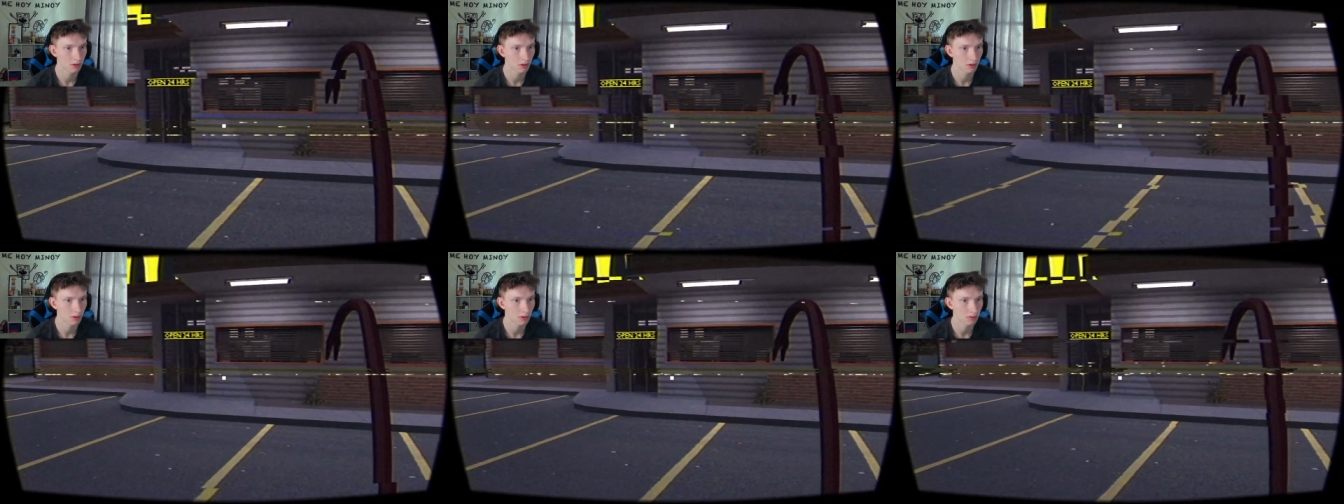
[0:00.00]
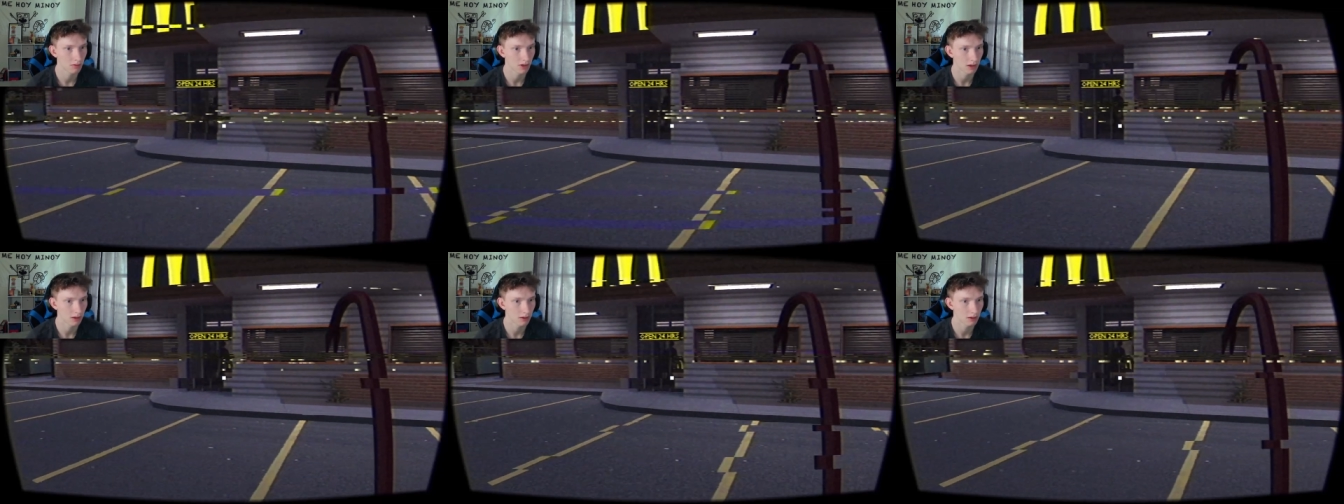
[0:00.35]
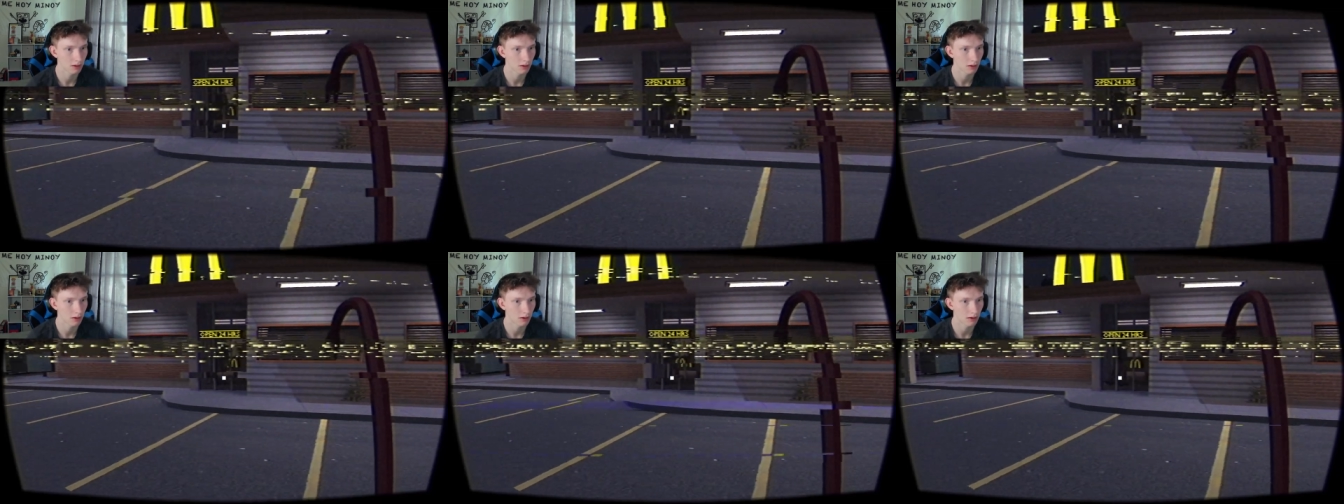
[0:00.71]
Okay,
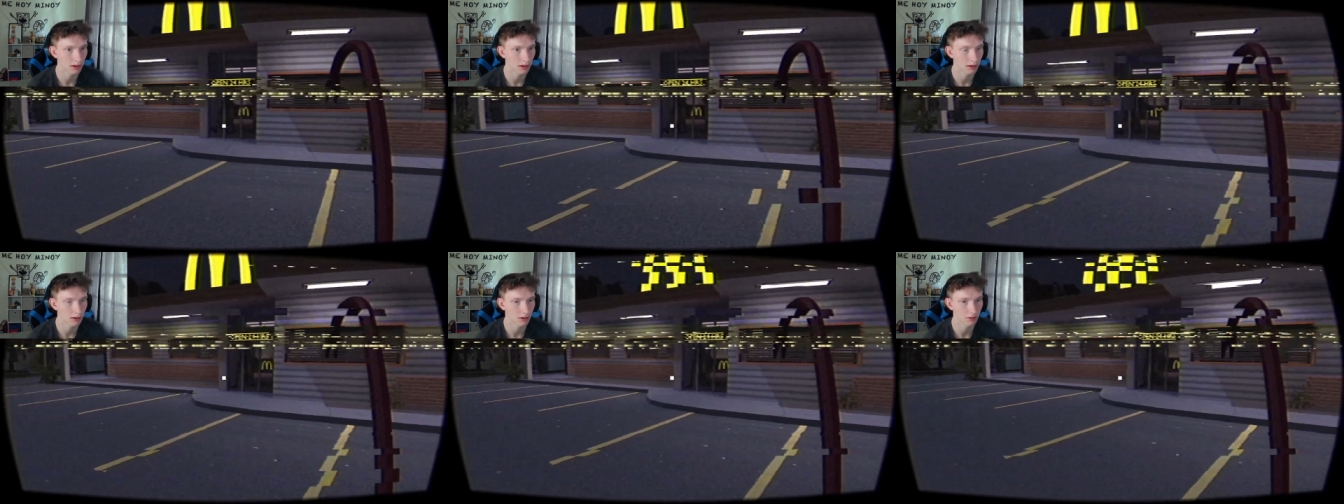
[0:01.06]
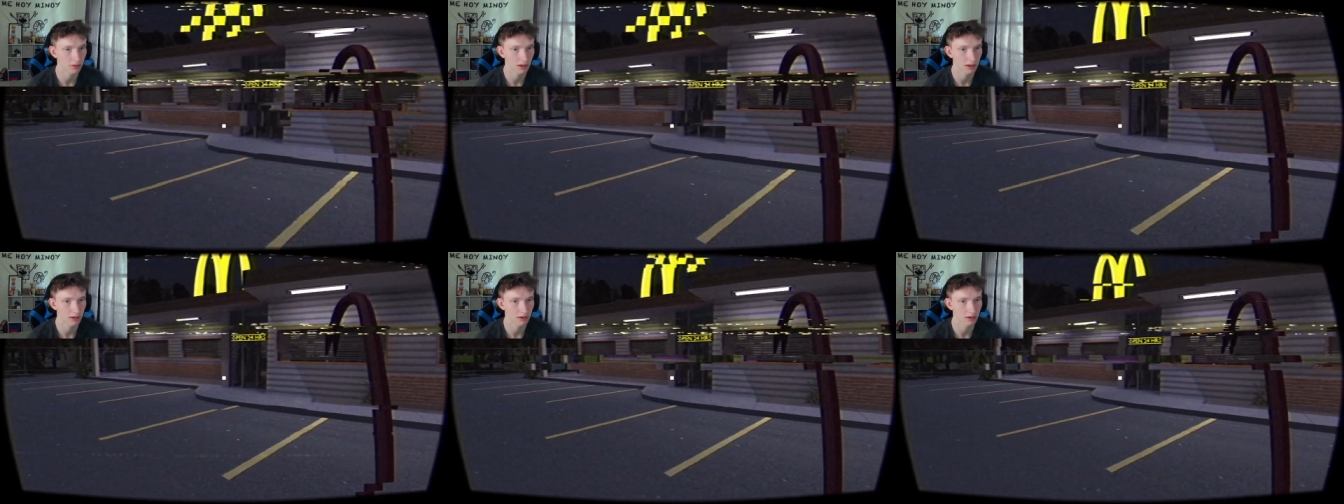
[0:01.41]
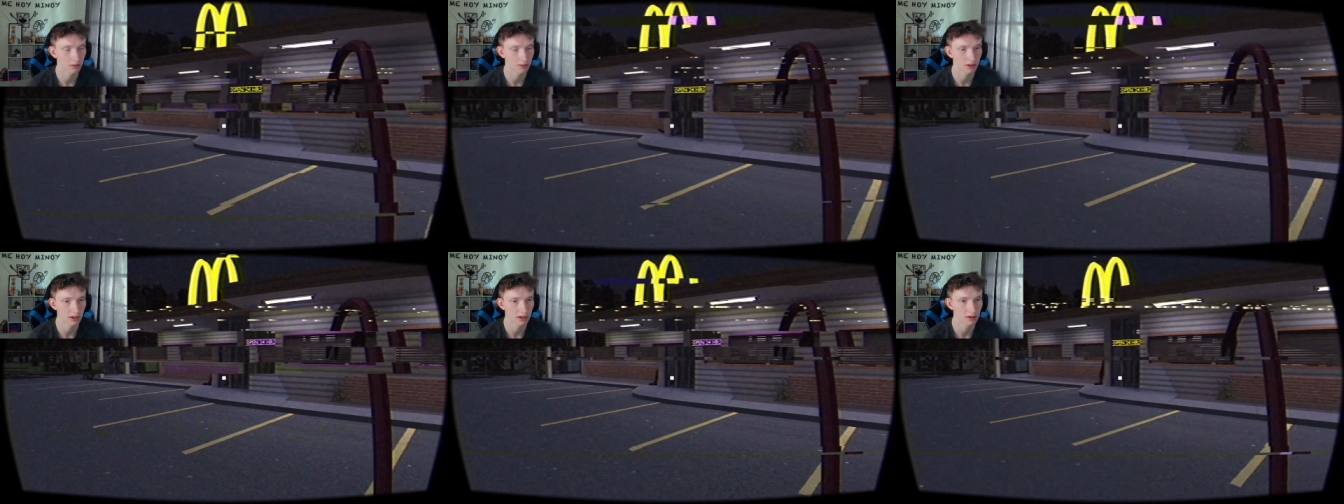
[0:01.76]
alright, okay,
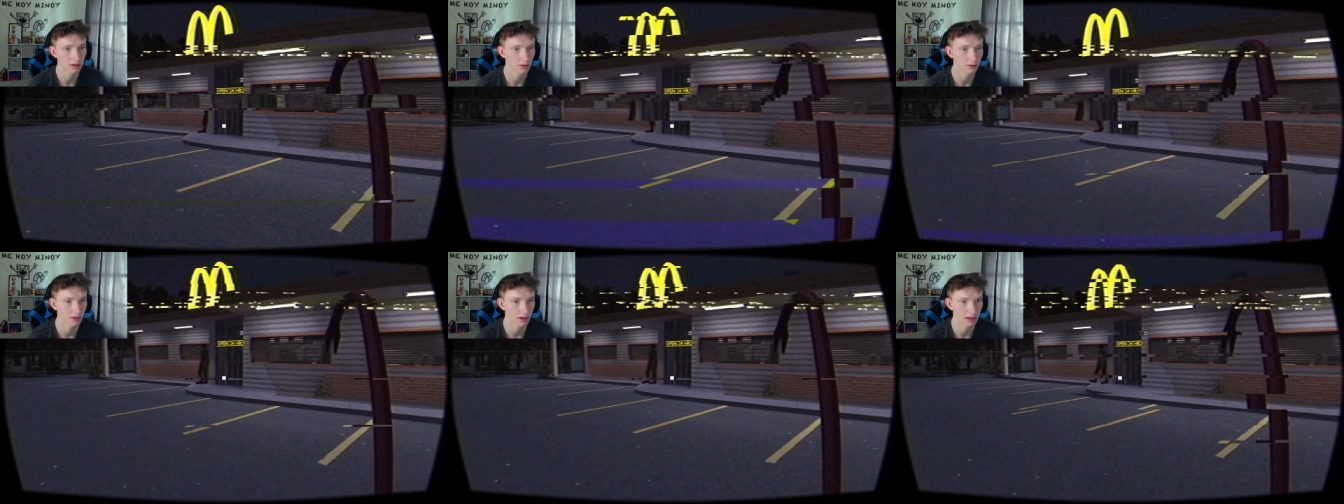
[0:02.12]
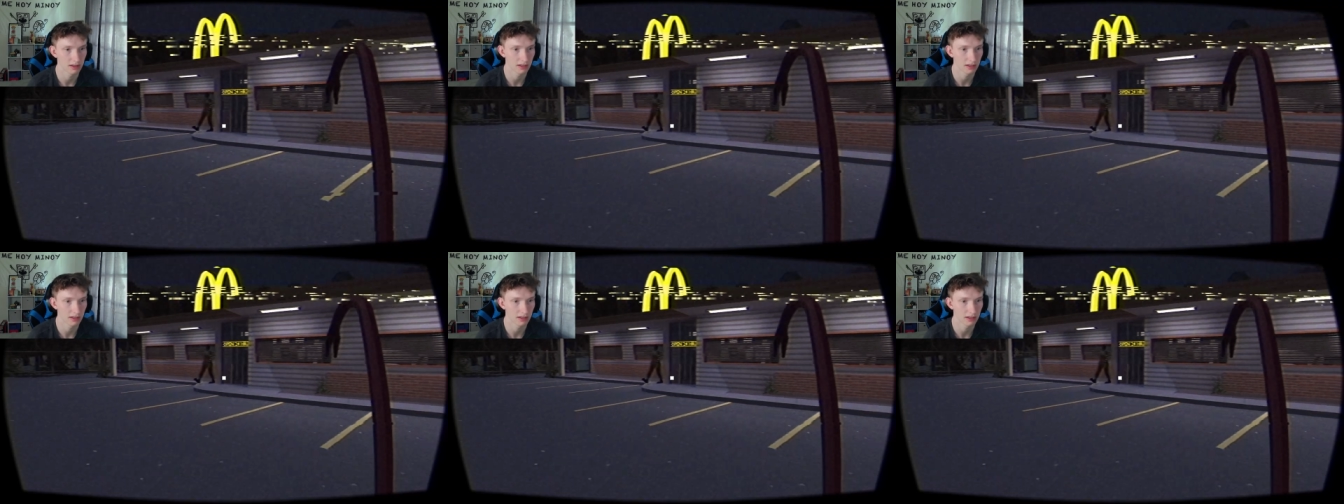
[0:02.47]
okay, okay.